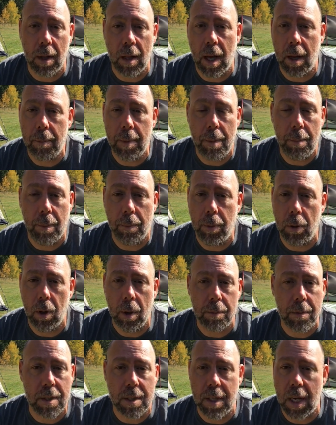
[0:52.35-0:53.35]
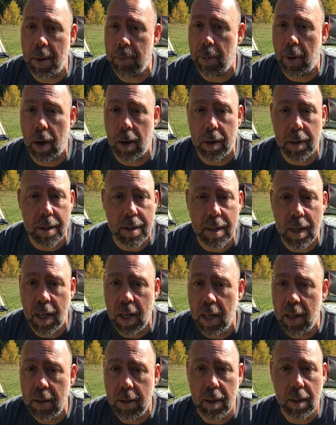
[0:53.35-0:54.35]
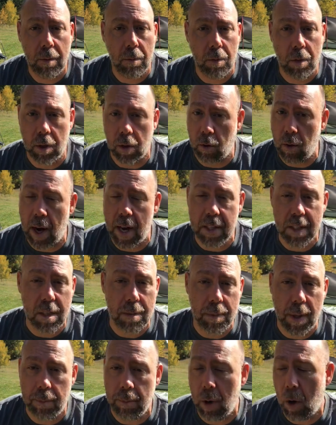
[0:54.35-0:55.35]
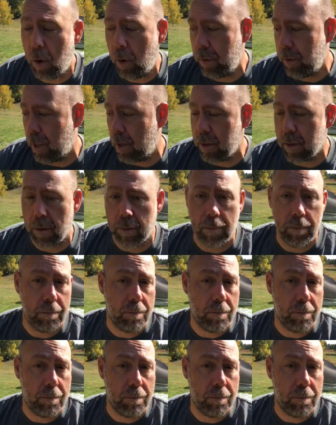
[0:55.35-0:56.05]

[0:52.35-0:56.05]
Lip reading: A lot of people pull up to state parks. The grass has been mowed. There's a